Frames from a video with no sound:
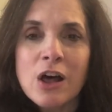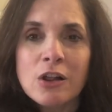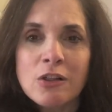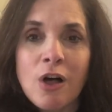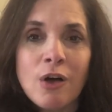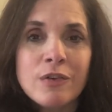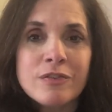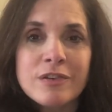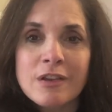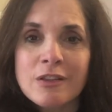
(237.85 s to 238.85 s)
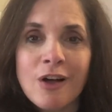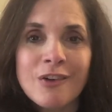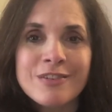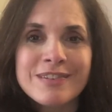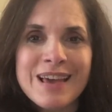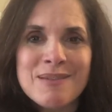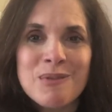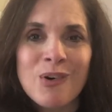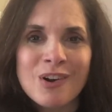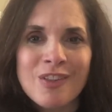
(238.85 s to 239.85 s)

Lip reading: Loss, and more